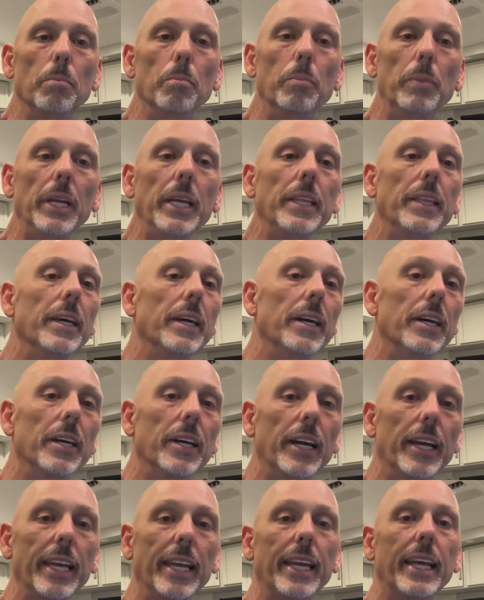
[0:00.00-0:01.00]
be
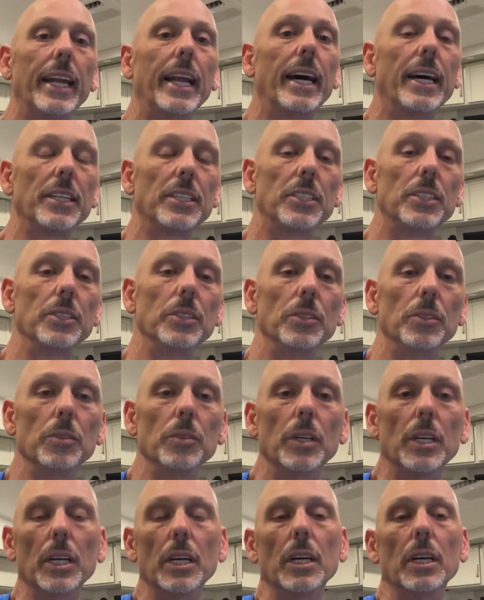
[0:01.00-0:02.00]
there and get out to
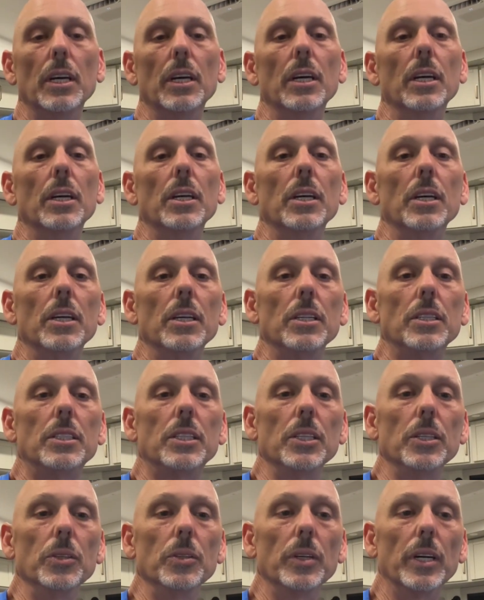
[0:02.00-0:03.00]

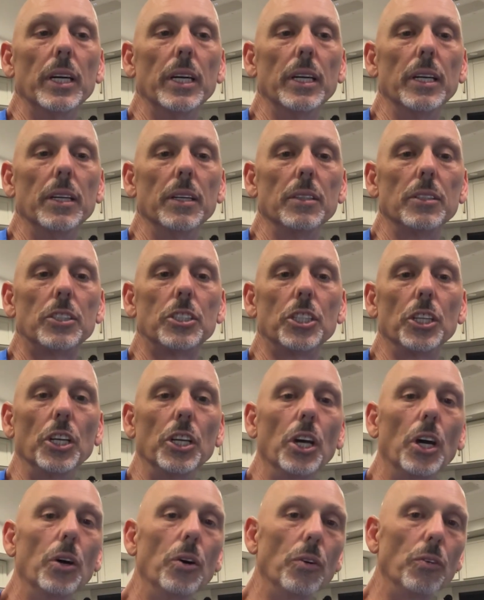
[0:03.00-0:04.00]

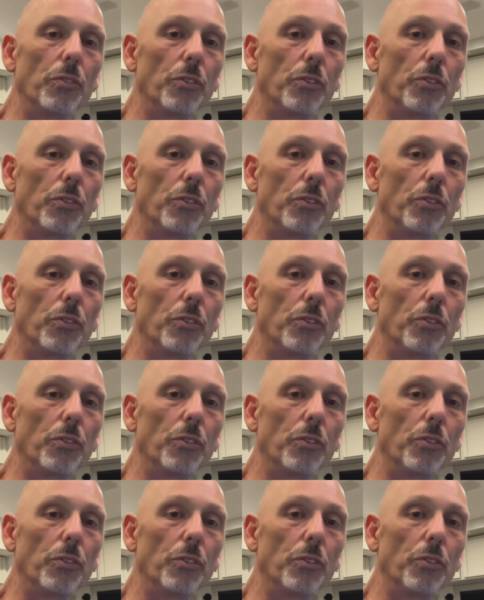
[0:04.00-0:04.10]
go